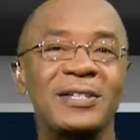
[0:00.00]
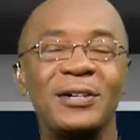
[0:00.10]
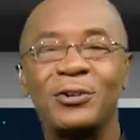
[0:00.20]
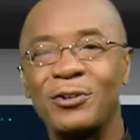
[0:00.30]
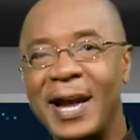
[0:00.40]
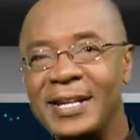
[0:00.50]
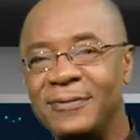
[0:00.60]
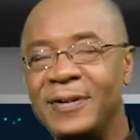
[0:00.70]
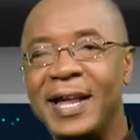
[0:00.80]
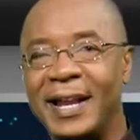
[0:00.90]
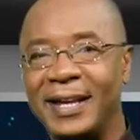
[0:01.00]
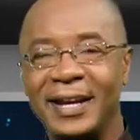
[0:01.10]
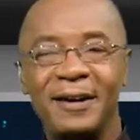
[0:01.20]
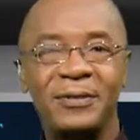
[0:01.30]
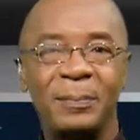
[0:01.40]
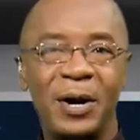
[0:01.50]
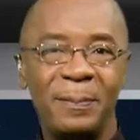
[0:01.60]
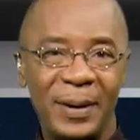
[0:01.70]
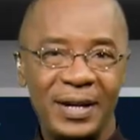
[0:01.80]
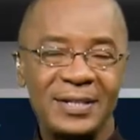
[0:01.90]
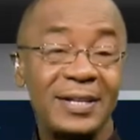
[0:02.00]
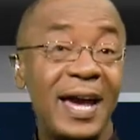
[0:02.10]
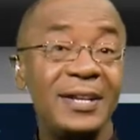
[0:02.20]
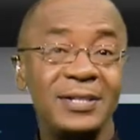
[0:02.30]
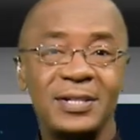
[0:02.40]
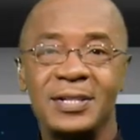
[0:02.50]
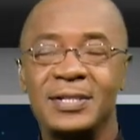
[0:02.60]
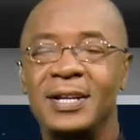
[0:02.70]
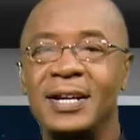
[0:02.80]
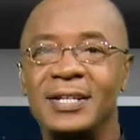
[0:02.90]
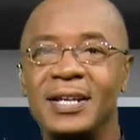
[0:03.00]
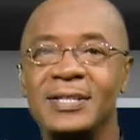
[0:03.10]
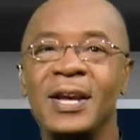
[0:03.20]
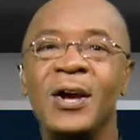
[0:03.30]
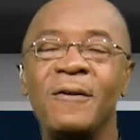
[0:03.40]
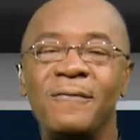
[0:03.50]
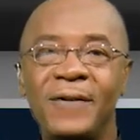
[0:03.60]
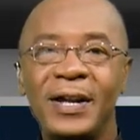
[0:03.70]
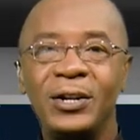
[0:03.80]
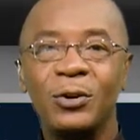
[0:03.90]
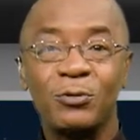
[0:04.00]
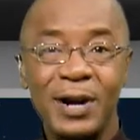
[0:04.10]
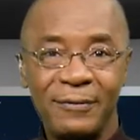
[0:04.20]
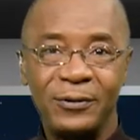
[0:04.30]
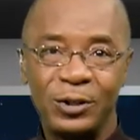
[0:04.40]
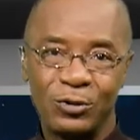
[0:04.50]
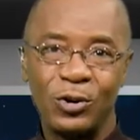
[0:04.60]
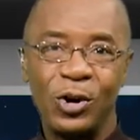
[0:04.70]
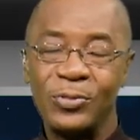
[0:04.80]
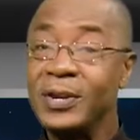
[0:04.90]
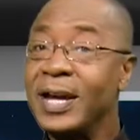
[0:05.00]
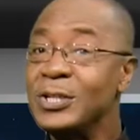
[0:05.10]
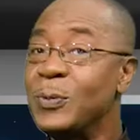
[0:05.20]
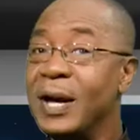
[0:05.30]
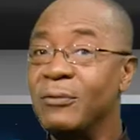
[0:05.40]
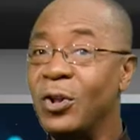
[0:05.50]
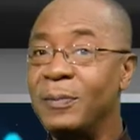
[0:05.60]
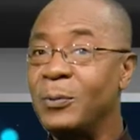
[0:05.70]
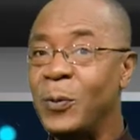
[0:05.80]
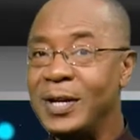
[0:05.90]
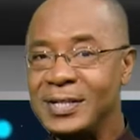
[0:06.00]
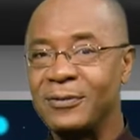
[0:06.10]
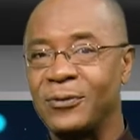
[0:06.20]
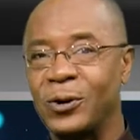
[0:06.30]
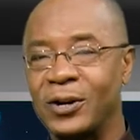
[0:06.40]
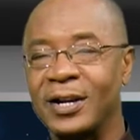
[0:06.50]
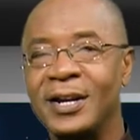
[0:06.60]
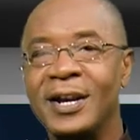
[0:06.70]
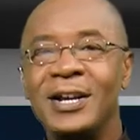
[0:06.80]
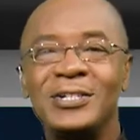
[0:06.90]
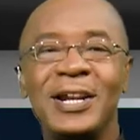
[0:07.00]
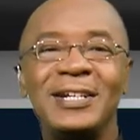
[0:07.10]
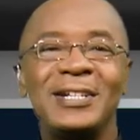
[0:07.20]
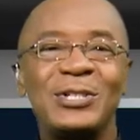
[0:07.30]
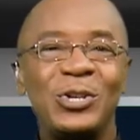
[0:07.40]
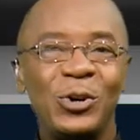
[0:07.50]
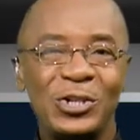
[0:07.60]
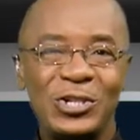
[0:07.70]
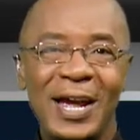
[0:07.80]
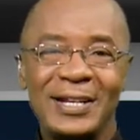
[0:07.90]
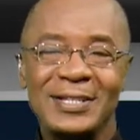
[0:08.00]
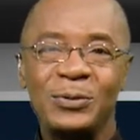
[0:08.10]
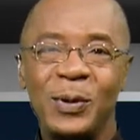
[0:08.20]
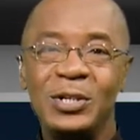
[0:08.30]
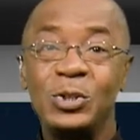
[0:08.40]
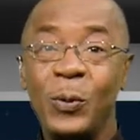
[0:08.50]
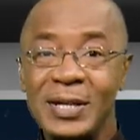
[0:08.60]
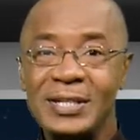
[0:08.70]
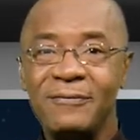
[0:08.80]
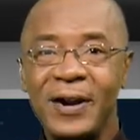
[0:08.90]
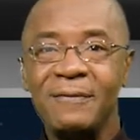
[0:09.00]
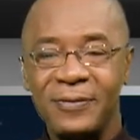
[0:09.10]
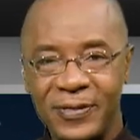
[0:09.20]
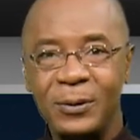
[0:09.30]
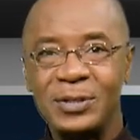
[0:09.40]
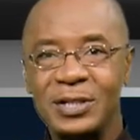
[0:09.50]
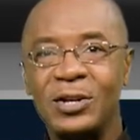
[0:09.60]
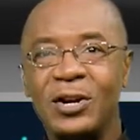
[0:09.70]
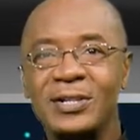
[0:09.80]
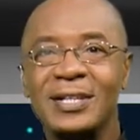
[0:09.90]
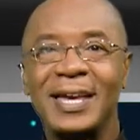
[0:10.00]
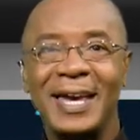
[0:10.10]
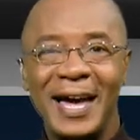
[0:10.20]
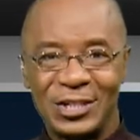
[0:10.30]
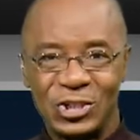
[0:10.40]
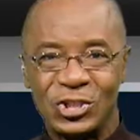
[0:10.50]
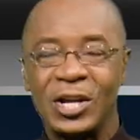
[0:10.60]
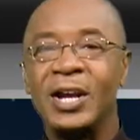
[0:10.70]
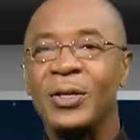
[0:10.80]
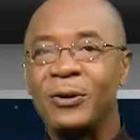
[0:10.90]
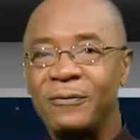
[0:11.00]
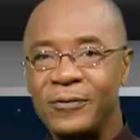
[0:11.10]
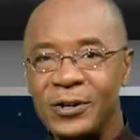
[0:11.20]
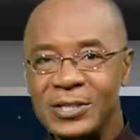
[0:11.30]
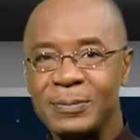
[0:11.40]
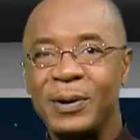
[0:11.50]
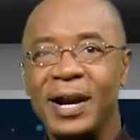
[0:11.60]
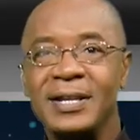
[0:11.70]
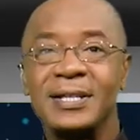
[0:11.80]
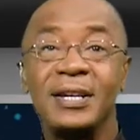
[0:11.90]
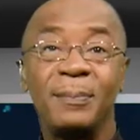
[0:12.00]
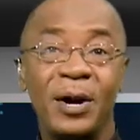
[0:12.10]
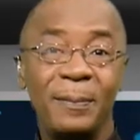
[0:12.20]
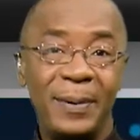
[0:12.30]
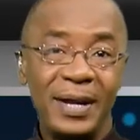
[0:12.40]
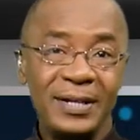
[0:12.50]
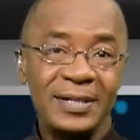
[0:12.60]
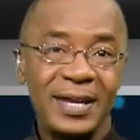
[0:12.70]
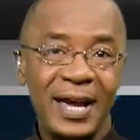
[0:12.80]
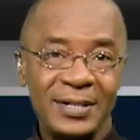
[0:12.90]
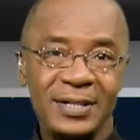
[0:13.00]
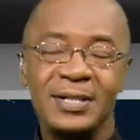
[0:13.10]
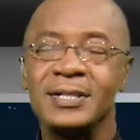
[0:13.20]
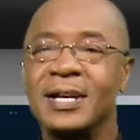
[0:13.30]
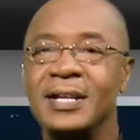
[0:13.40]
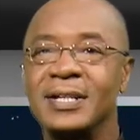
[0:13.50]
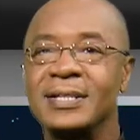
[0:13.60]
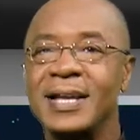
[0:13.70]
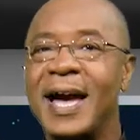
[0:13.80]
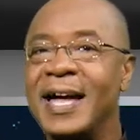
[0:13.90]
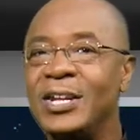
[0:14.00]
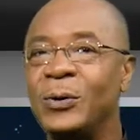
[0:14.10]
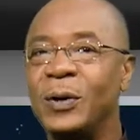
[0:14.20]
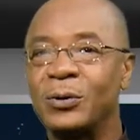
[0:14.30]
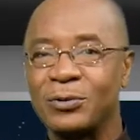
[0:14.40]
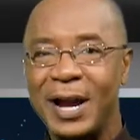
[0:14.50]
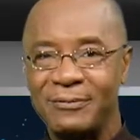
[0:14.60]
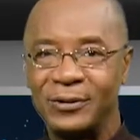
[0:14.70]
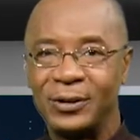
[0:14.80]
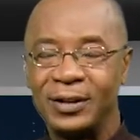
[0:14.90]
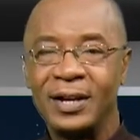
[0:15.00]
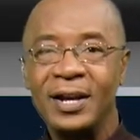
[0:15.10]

the grand finale of the Barbados Cancer Society's final raffle draw, the night we have all been waiting for. Tonight is your chance to win twenty-five thousand dollars cash, the first prize in the Barbados Cancer Society's annual raffle.